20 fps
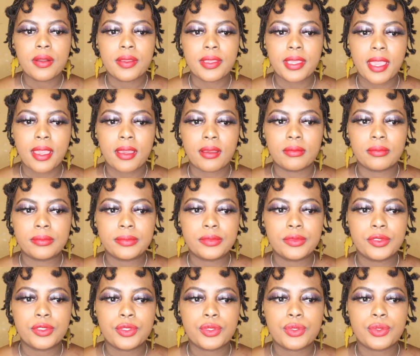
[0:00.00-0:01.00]
Yeah,
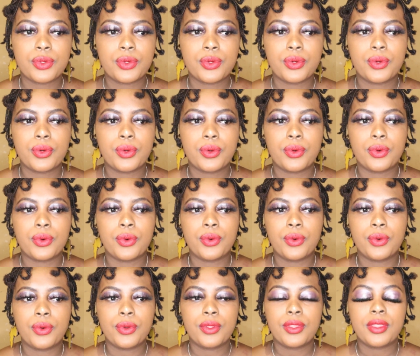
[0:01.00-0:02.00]

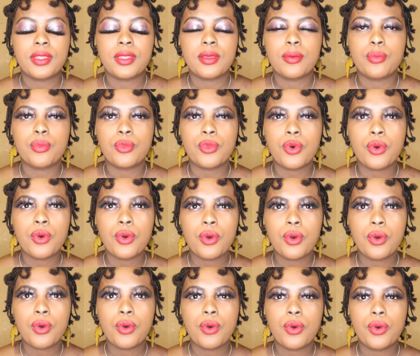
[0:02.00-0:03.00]
so the
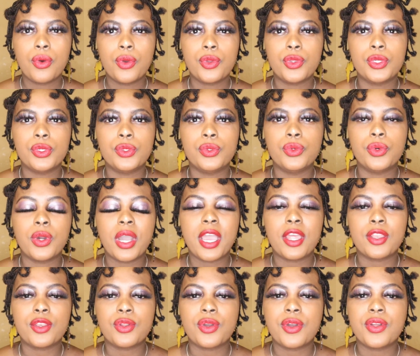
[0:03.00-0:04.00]
more you
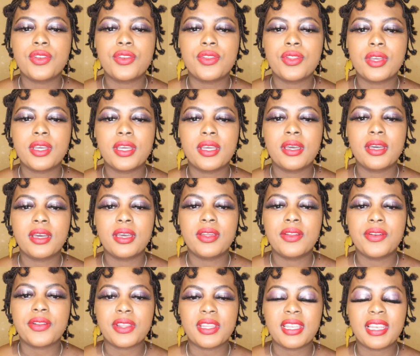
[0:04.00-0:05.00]
are not
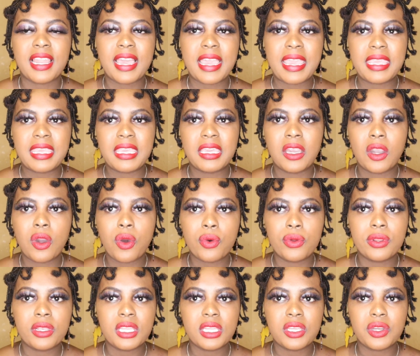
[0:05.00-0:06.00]
relying
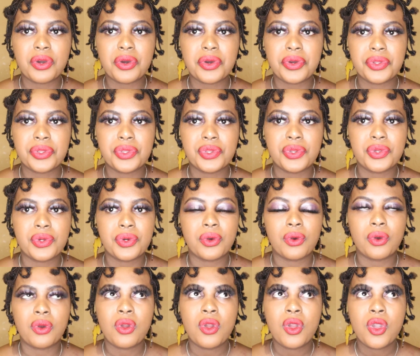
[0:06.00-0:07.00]
only on
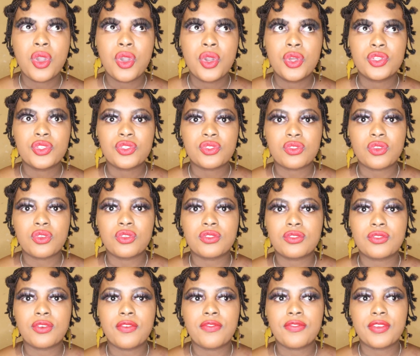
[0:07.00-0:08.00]
your
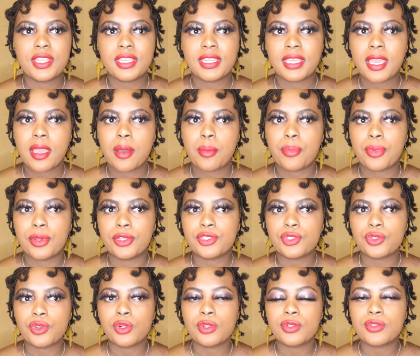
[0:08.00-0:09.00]
source of income,
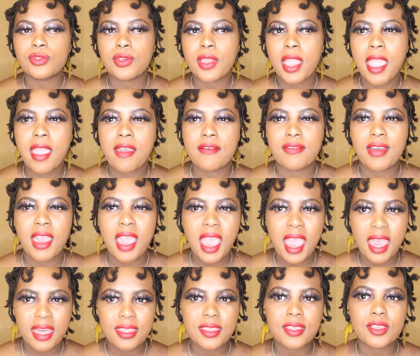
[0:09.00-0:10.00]
but you also have
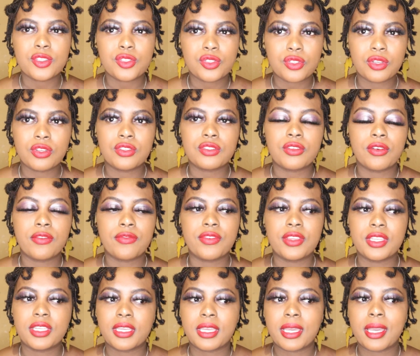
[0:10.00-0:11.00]
other source of
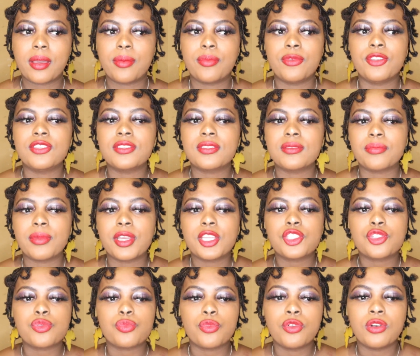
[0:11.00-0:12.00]
income, it's
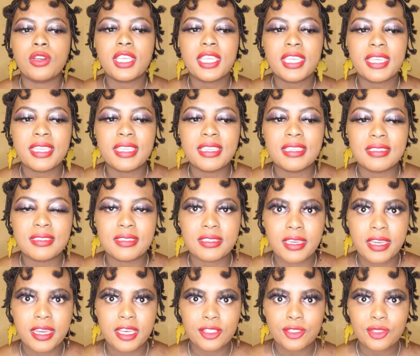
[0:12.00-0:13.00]
much more
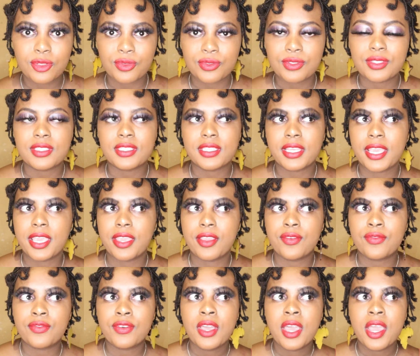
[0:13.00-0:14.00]
easier to
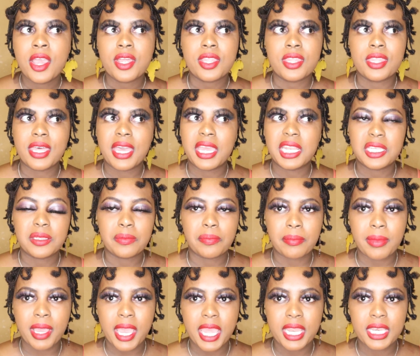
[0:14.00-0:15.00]
save that
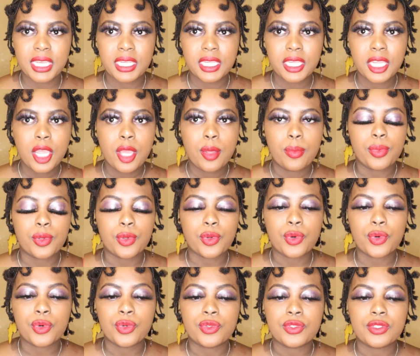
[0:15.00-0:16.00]
money,
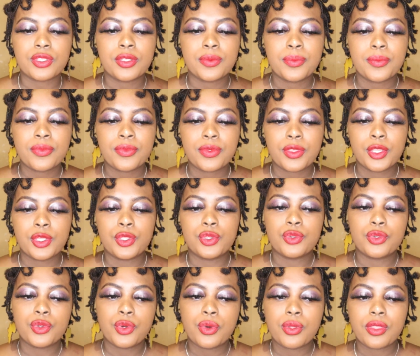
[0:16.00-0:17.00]
because
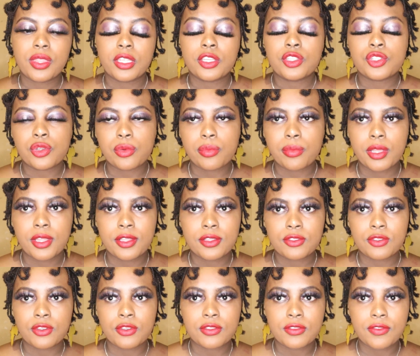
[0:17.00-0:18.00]
you know that your main
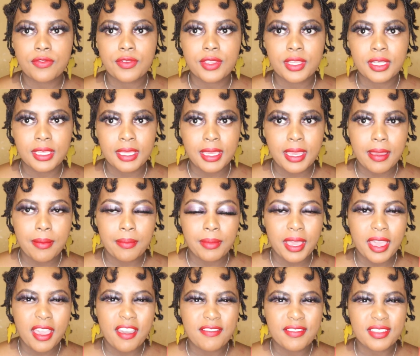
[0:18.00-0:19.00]
source of income
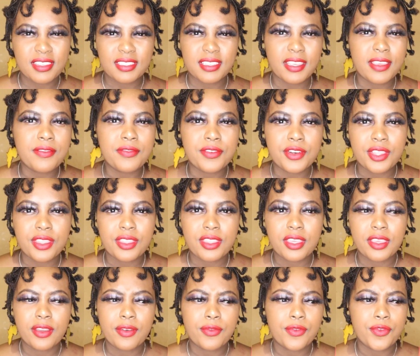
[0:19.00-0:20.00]
covers
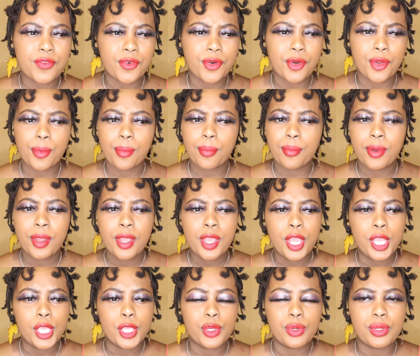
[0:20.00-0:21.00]
everything from
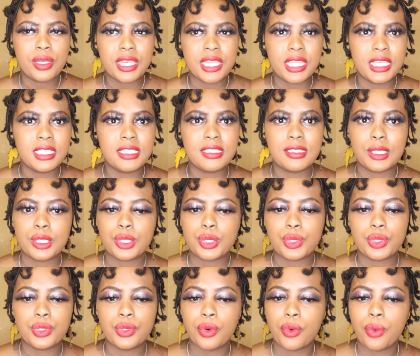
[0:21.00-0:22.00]
your needs
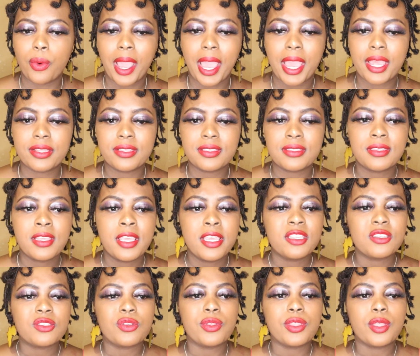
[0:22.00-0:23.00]
to your wants.
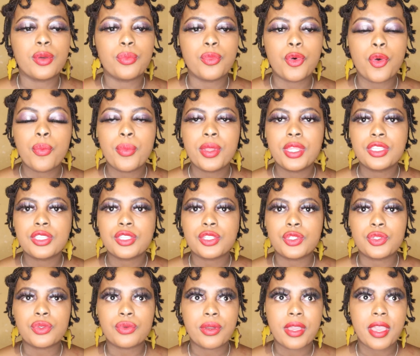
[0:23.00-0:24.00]
So the moment
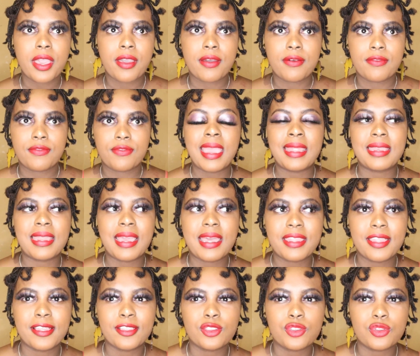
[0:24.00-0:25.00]
you have
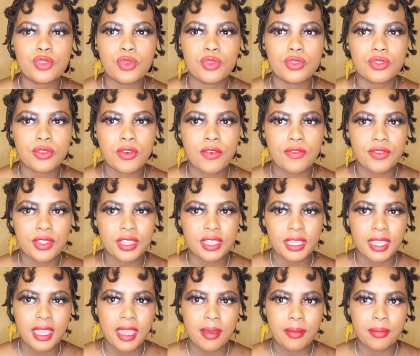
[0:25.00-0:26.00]
another source of
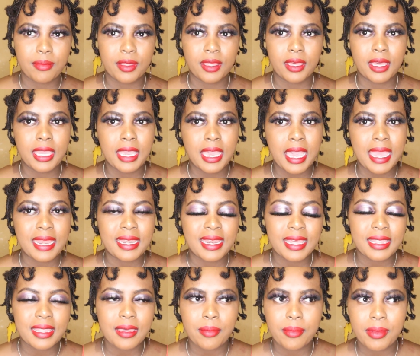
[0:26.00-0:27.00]
income,
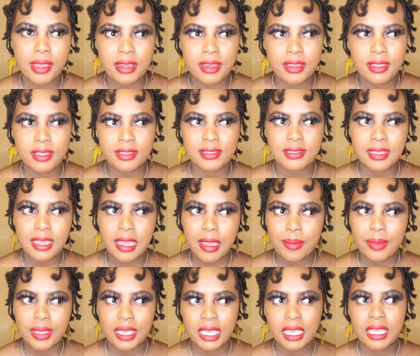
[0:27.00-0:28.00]
another money that's
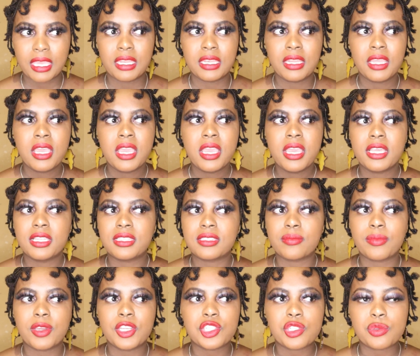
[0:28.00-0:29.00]
coming in,
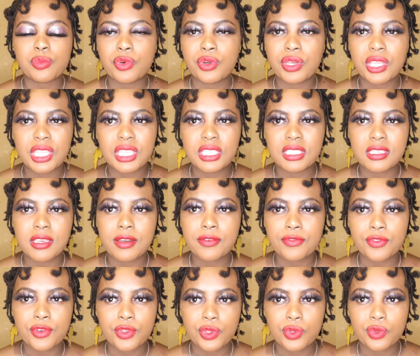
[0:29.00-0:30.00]
it's much more easier
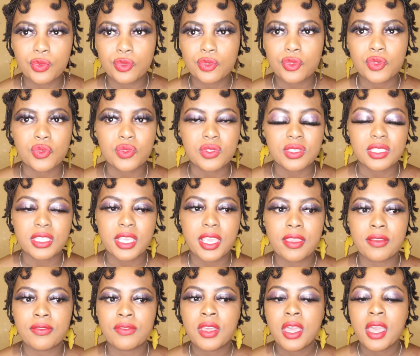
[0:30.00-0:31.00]
for you to
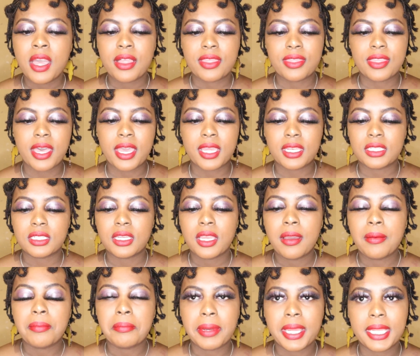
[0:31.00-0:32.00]
save that
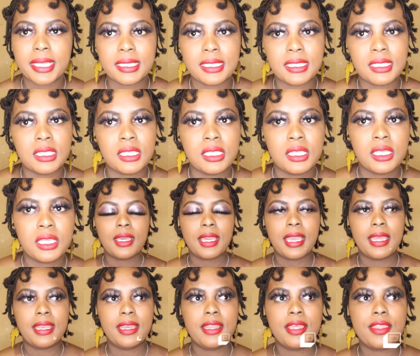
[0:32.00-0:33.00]
money
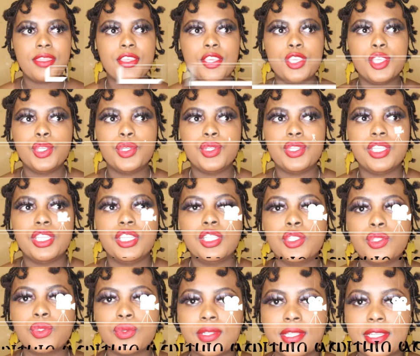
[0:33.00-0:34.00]
Another thing, you
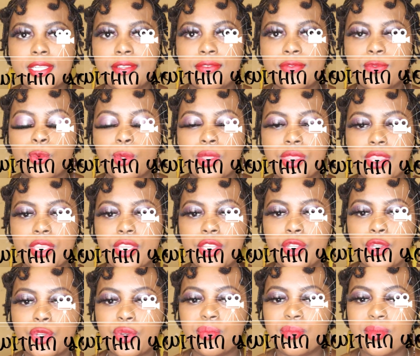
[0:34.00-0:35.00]
need to live
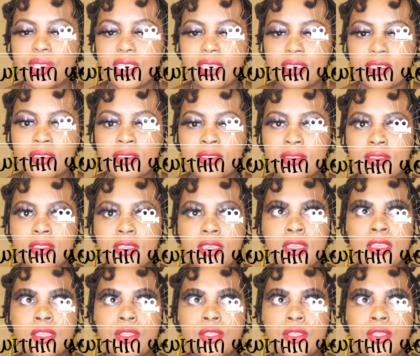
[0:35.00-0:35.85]
within your means.